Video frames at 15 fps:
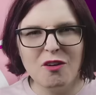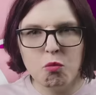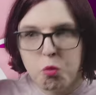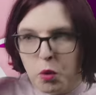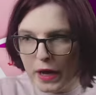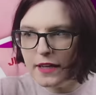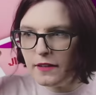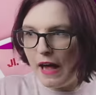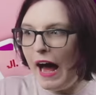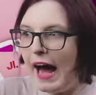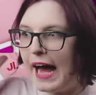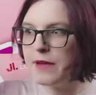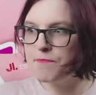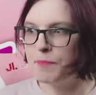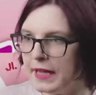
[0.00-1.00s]
Will
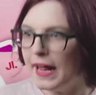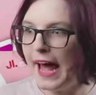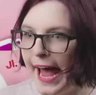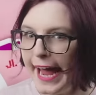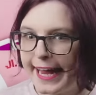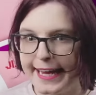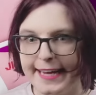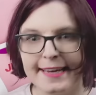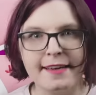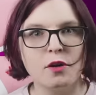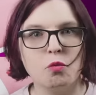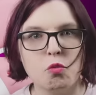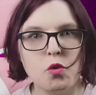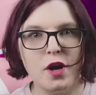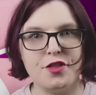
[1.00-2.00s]
I play
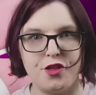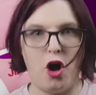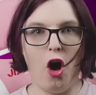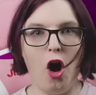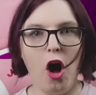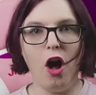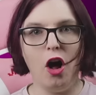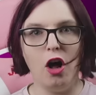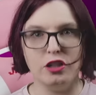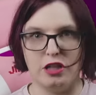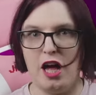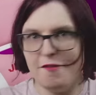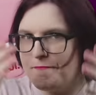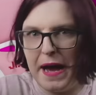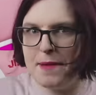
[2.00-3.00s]
with all
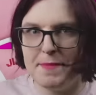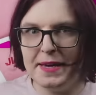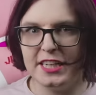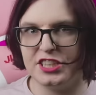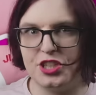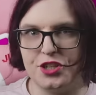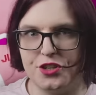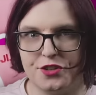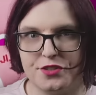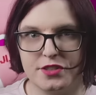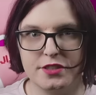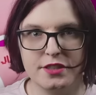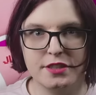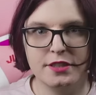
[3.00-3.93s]
of my miniatures?